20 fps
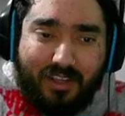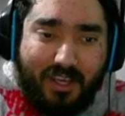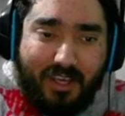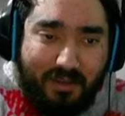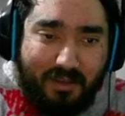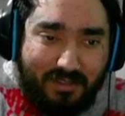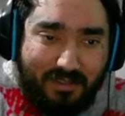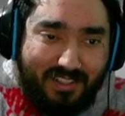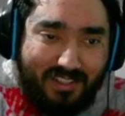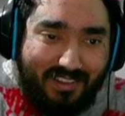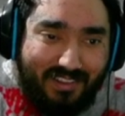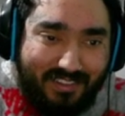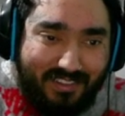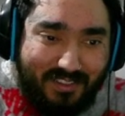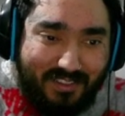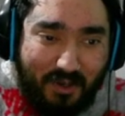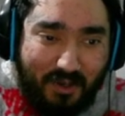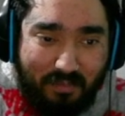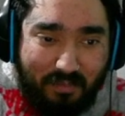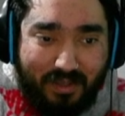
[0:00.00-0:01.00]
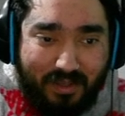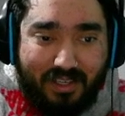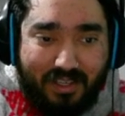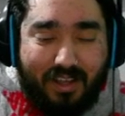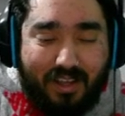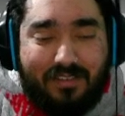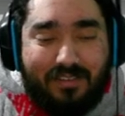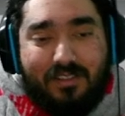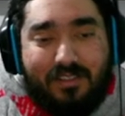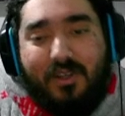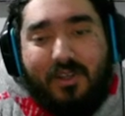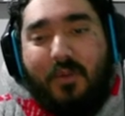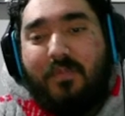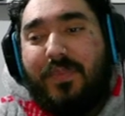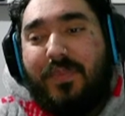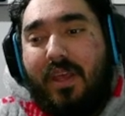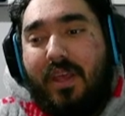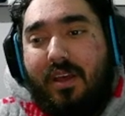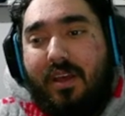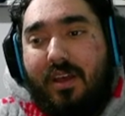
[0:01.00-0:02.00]
games that this company has. So
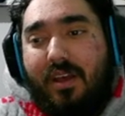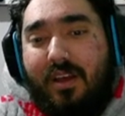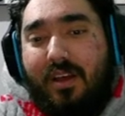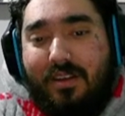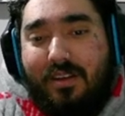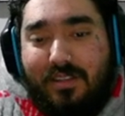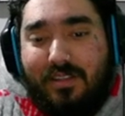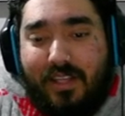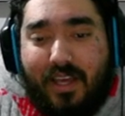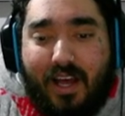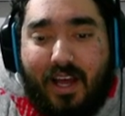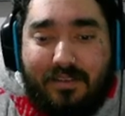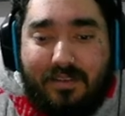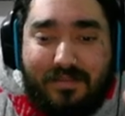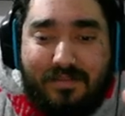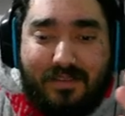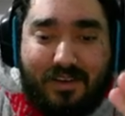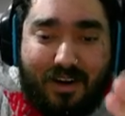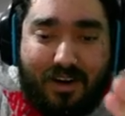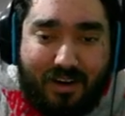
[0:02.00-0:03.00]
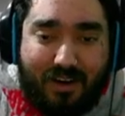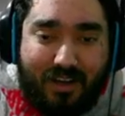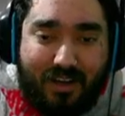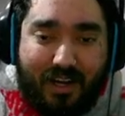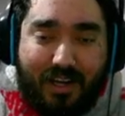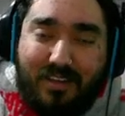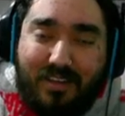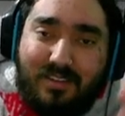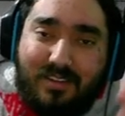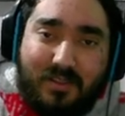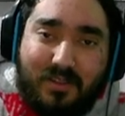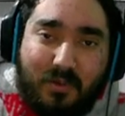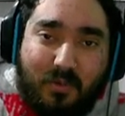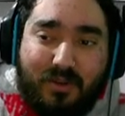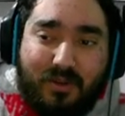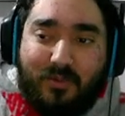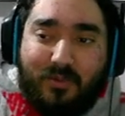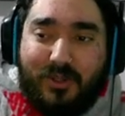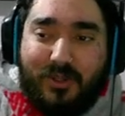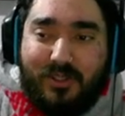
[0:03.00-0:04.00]
they have Archaic, the
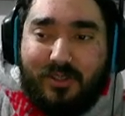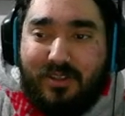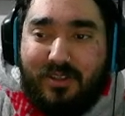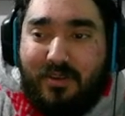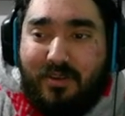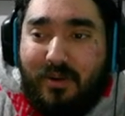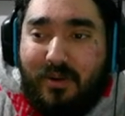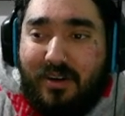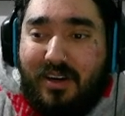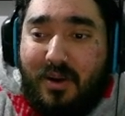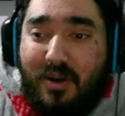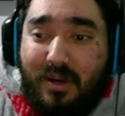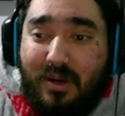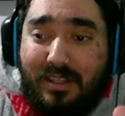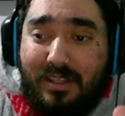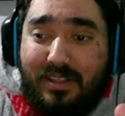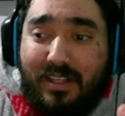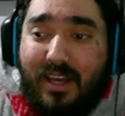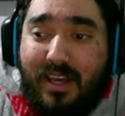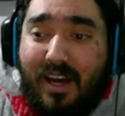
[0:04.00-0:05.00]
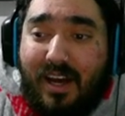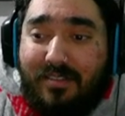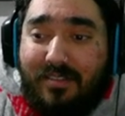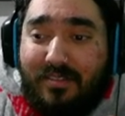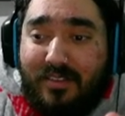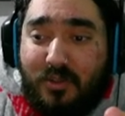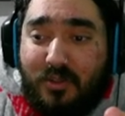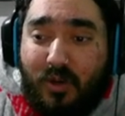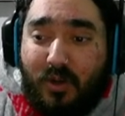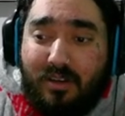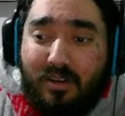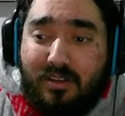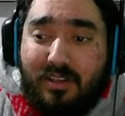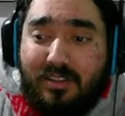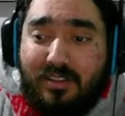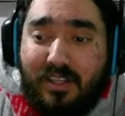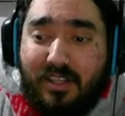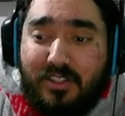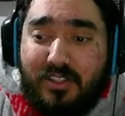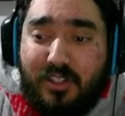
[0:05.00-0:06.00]
one we're talking right now. They have a Dragon and
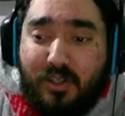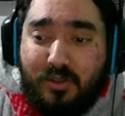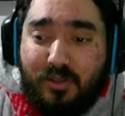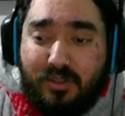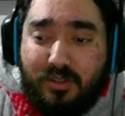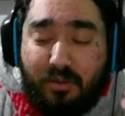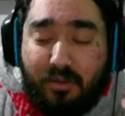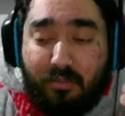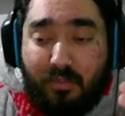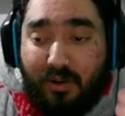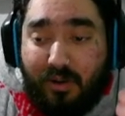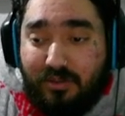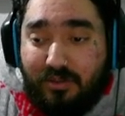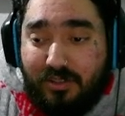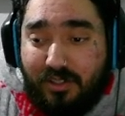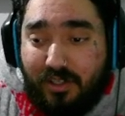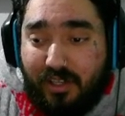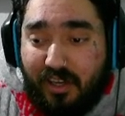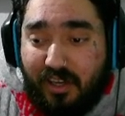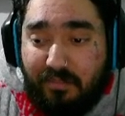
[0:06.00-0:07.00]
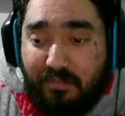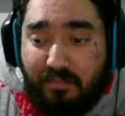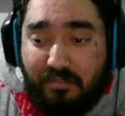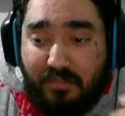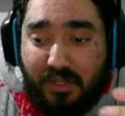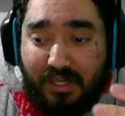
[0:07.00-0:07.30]
Dangeos, a browser game, a